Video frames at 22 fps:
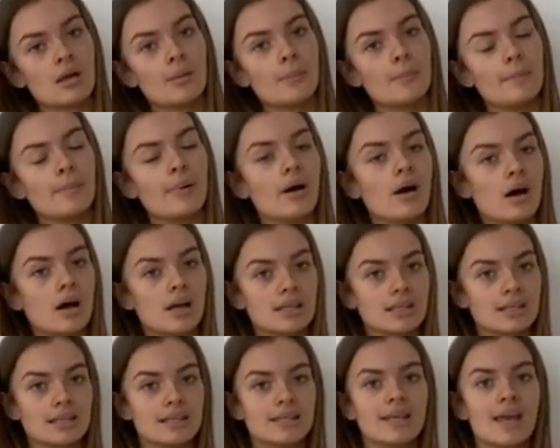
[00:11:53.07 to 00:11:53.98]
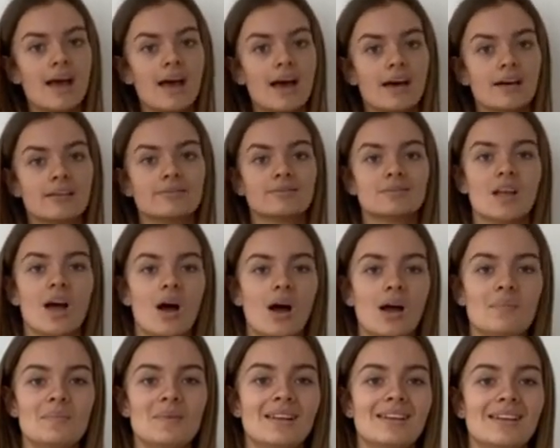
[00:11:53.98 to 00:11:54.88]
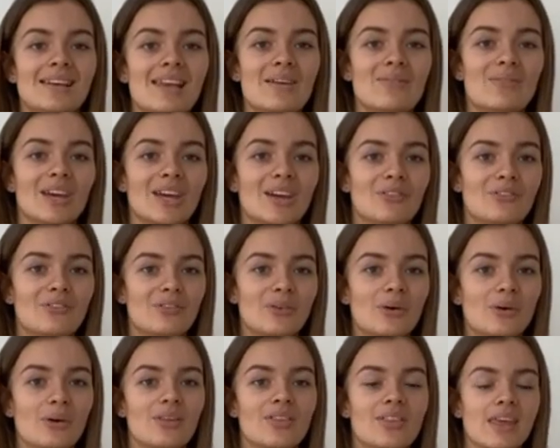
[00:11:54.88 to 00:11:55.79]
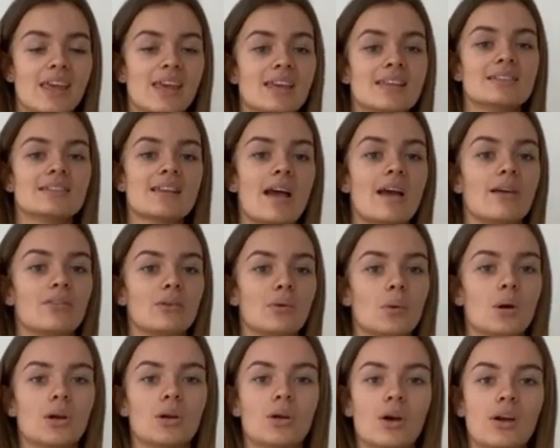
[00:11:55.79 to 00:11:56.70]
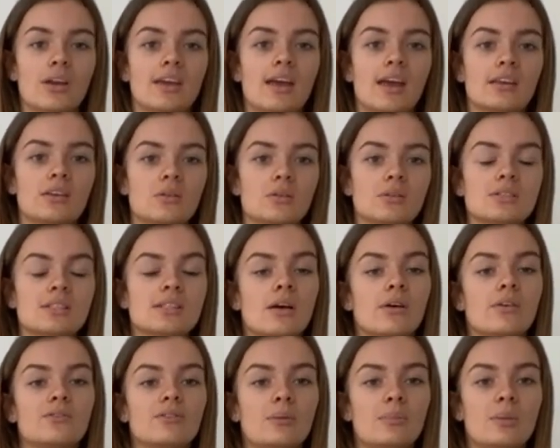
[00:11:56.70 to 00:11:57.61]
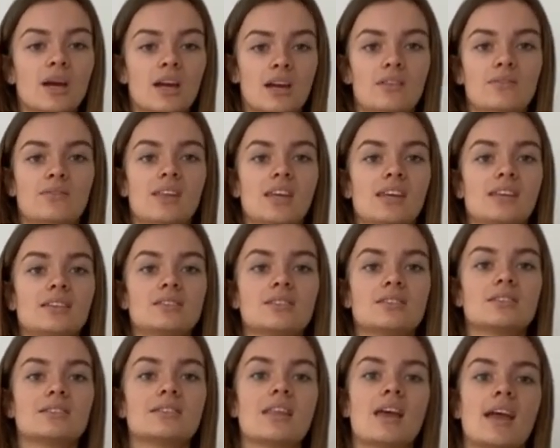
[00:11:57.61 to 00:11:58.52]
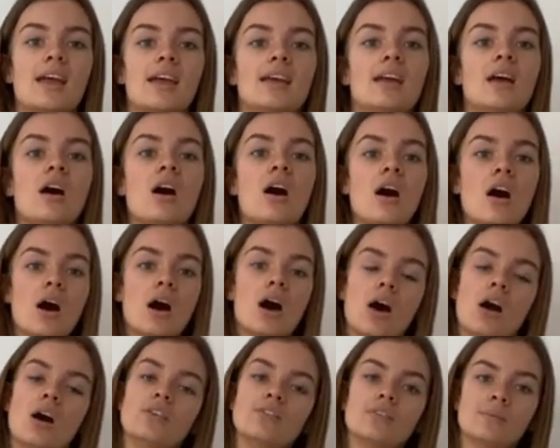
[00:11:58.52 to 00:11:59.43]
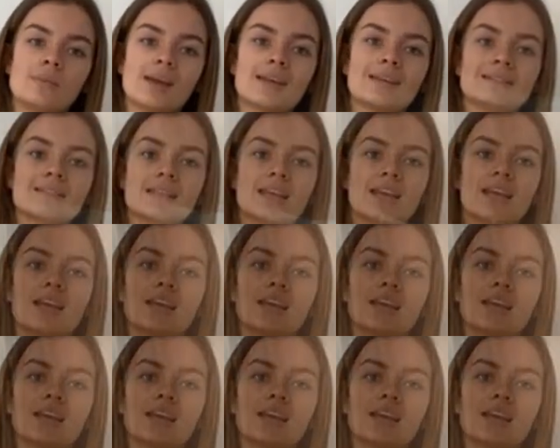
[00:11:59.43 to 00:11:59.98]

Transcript: But yeah, I'm living for these. Everyone go get yourself a pair of these because they are amazing.